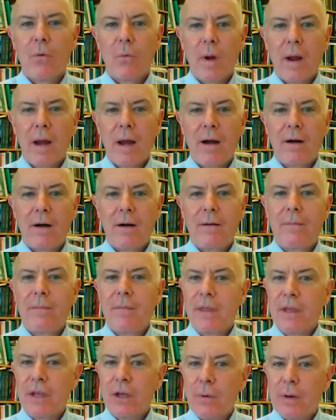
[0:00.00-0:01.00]
where
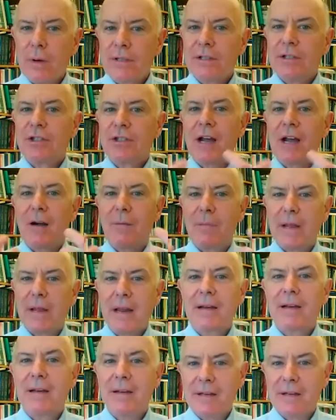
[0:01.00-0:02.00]
the US and China are
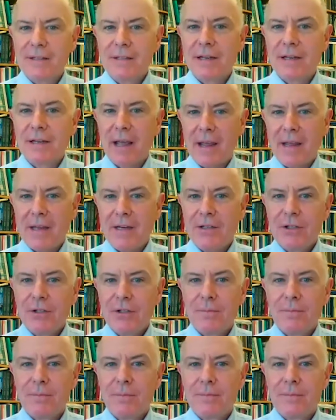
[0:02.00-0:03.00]
beginning to
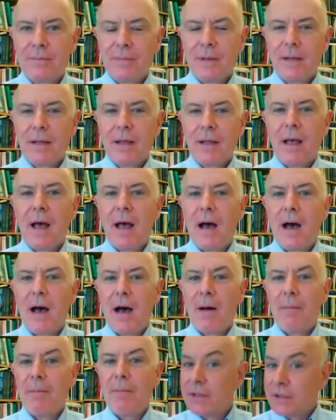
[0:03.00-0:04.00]
disengage.
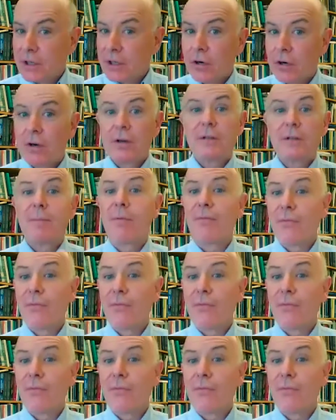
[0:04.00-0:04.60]
Um, this occurred